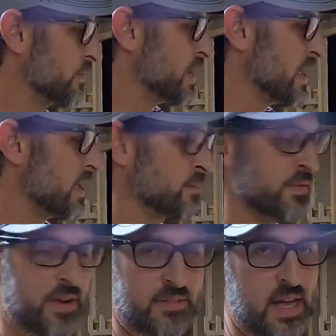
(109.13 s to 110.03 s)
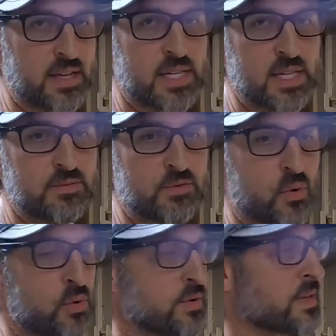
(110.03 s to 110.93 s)
over time, if I've got deep
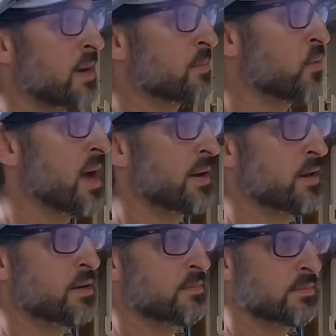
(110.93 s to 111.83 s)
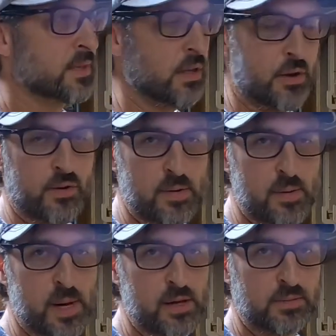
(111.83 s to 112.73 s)
drawers, I'm gonna wind up cluttering
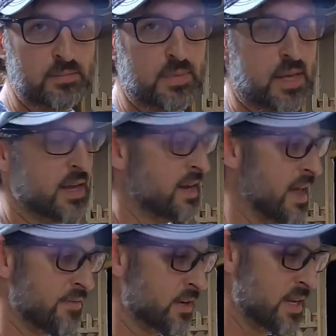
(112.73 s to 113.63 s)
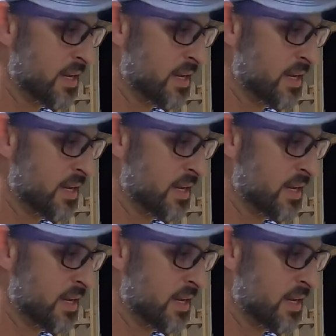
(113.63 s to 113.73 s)
them up and having to